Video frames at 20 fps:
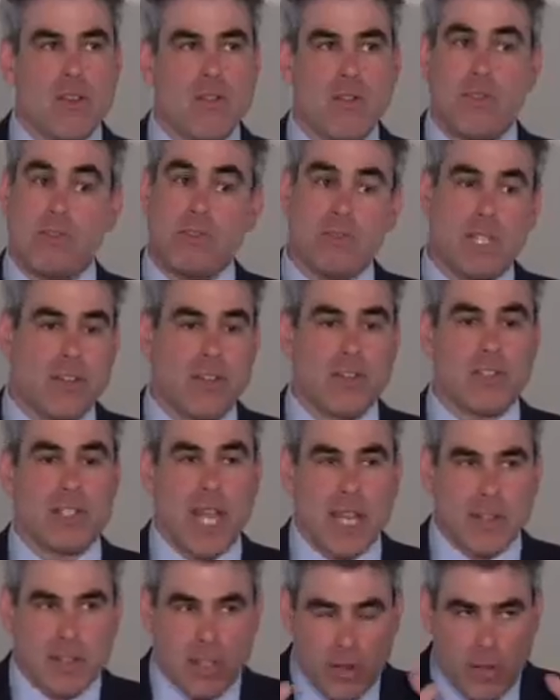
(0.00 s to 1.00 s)
who
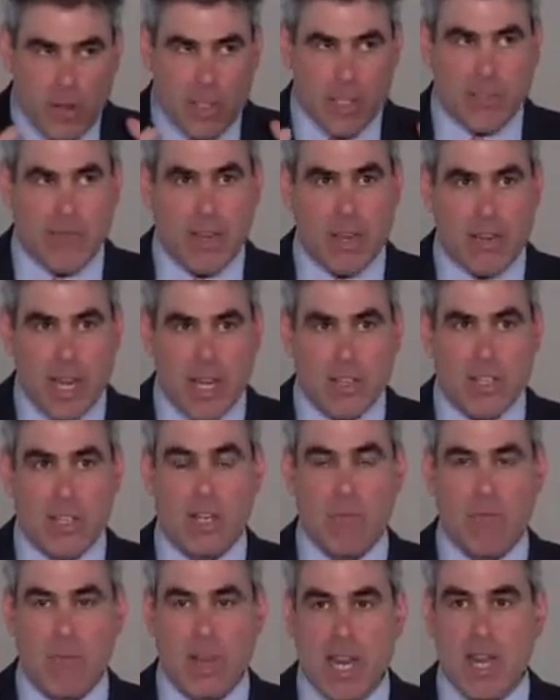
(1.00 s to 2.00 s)
understands the loyalty
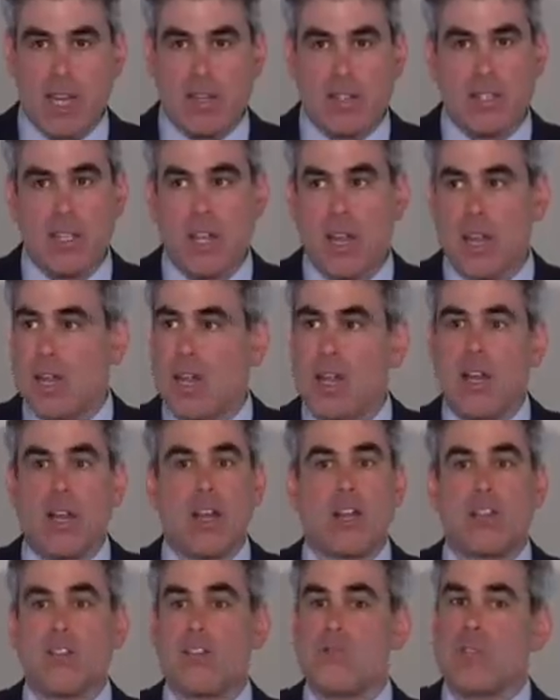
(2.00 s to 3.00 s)
foundation, it means
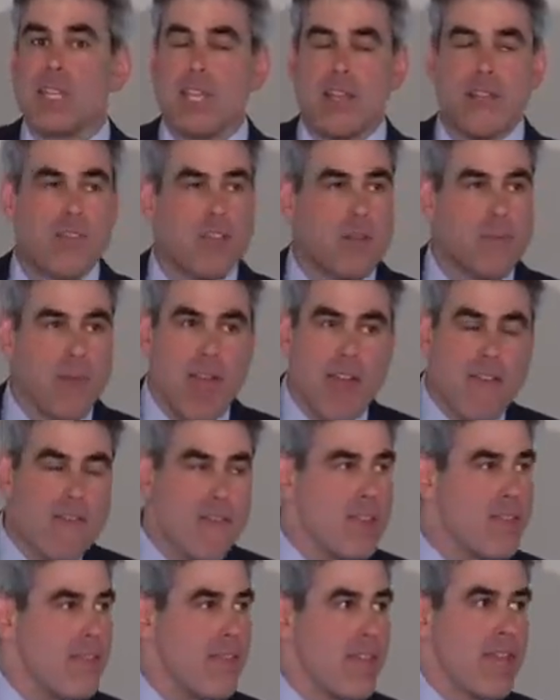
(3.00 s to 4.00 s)
you give them
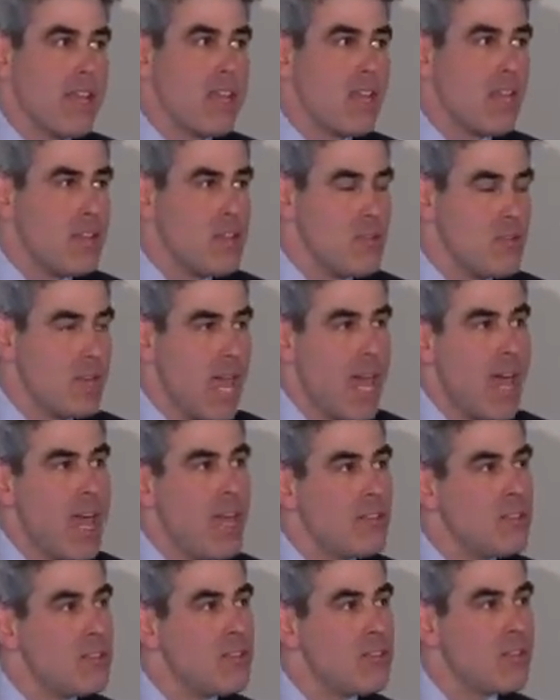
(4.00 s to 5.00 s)
everything you
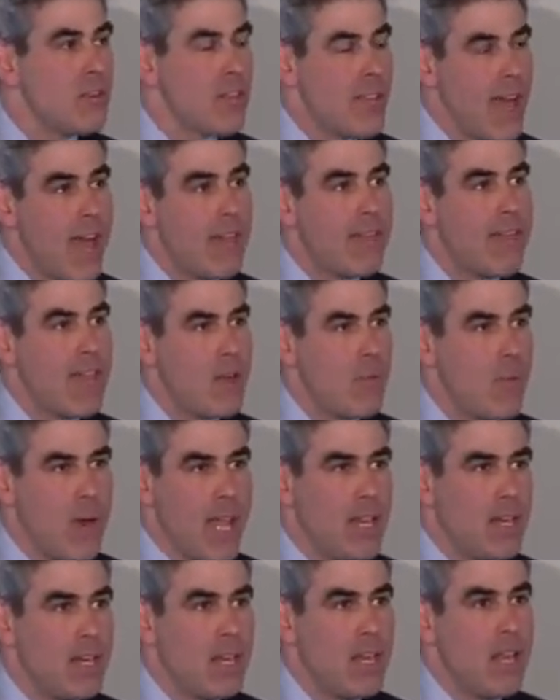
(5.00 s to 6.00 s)
can so that they
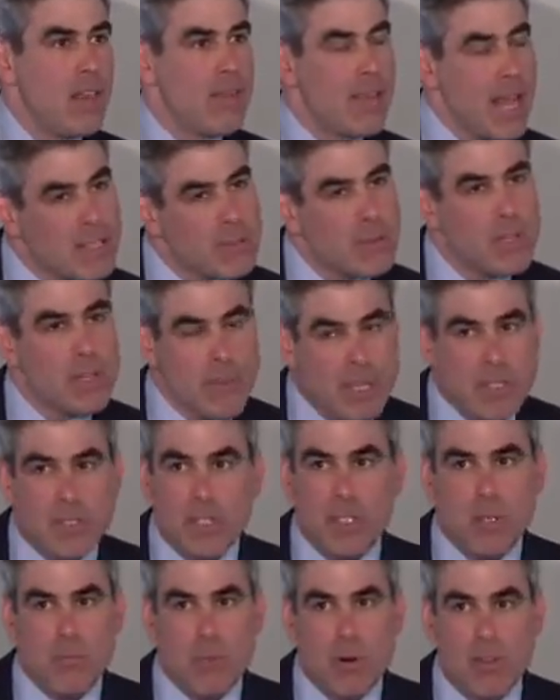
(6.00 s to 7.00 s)
win. That's what it means
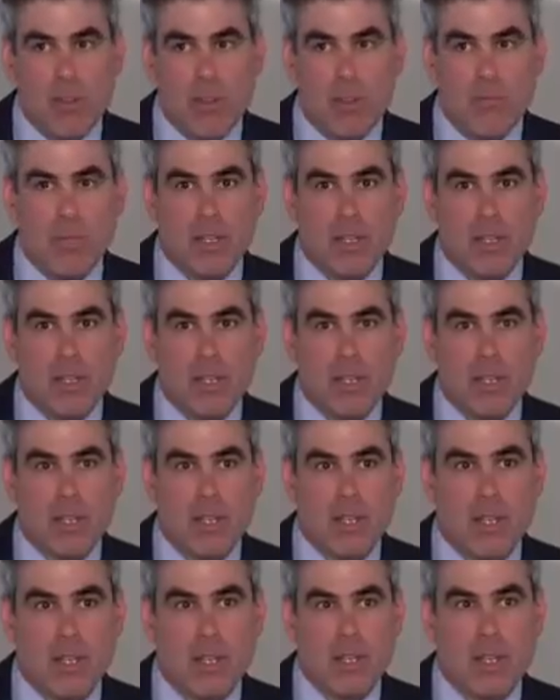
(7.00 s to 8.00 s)
to support them.
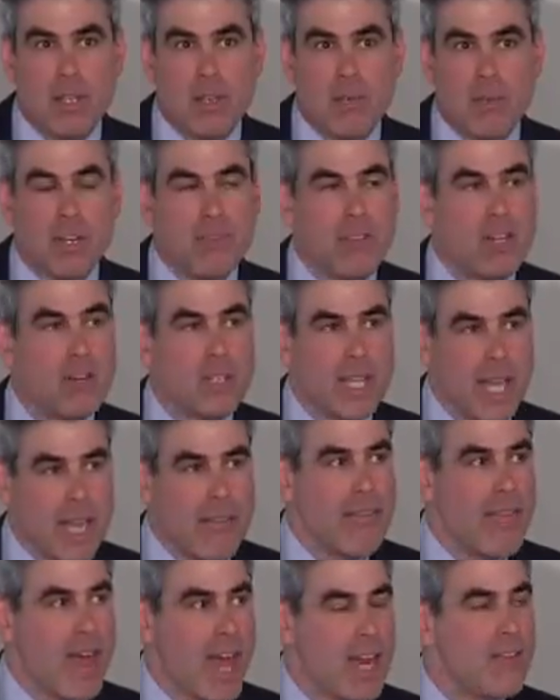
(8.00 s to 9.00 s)
But if you don't
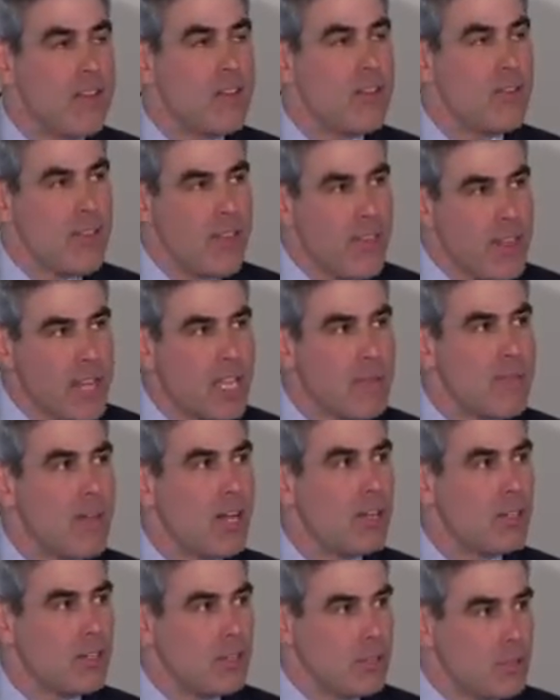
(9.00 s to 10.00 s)
get that, if you don't think
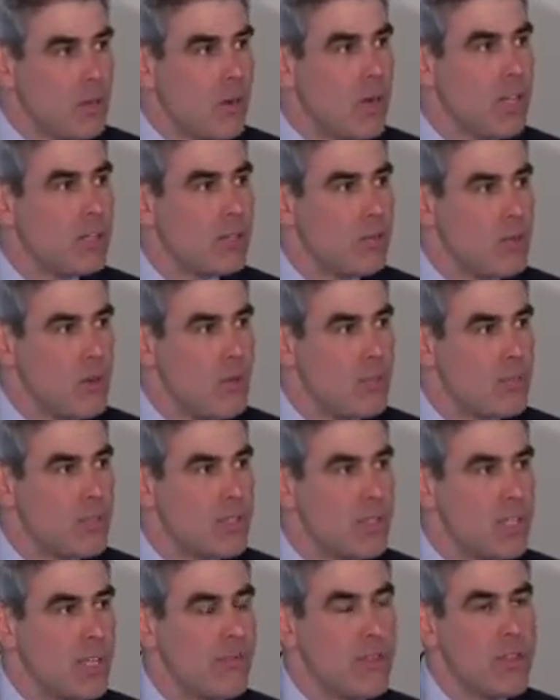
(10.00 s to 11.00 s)
about loyal
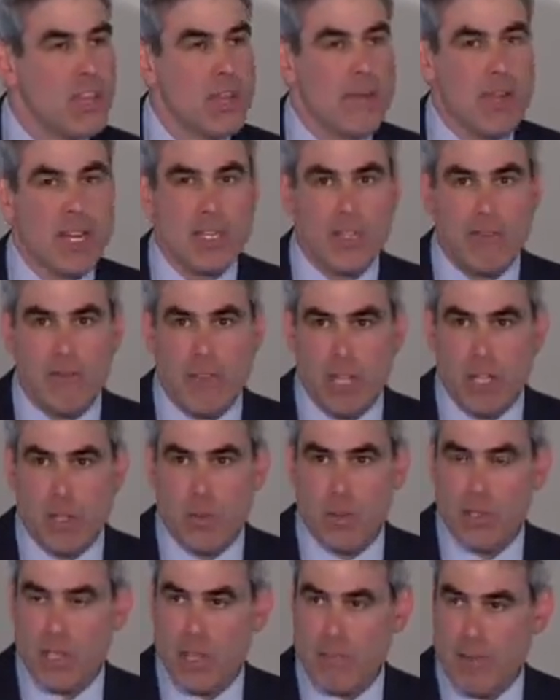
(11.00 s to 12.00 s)
groups, if you think about
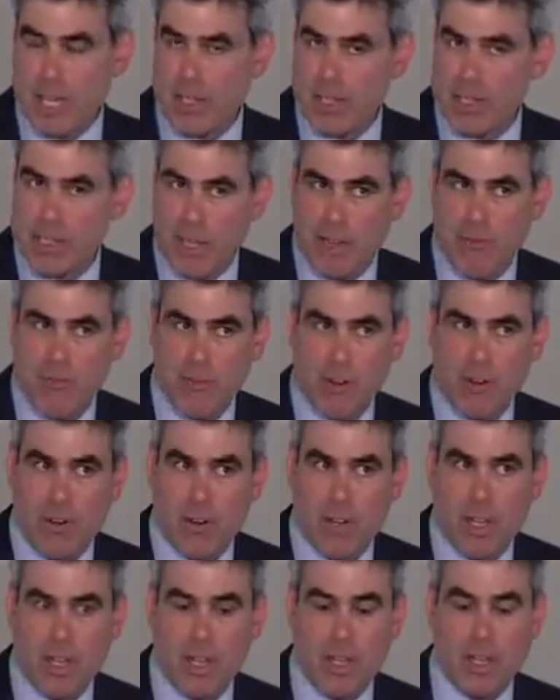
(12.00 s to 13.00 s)
individuals that might suffer,
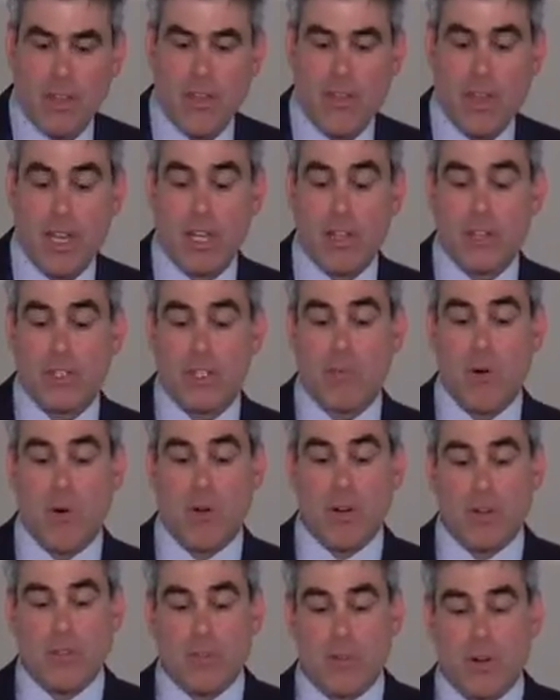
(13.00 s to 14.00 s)
you think,
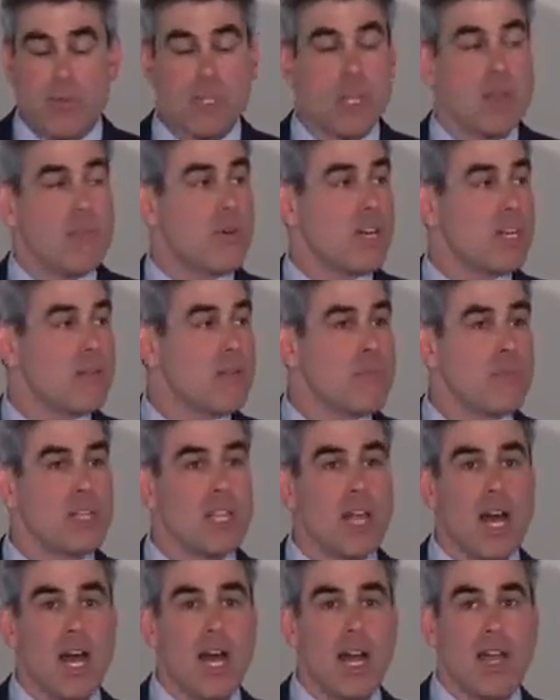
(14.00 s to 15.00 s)
support our troops, bring them home
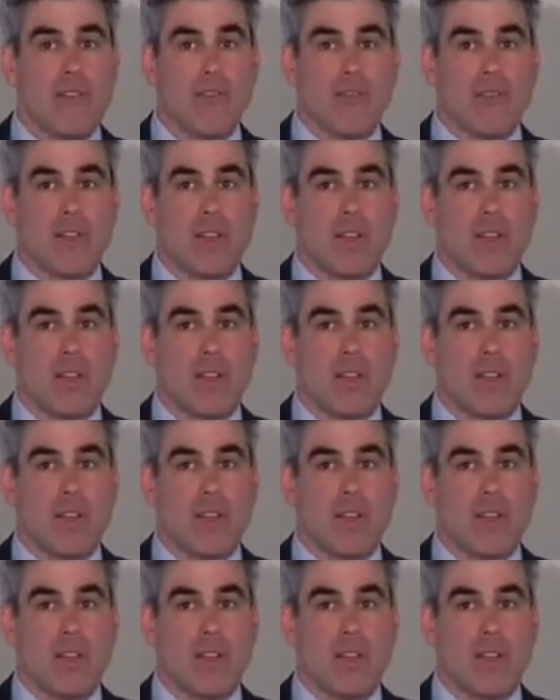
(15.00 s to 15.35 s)
alive.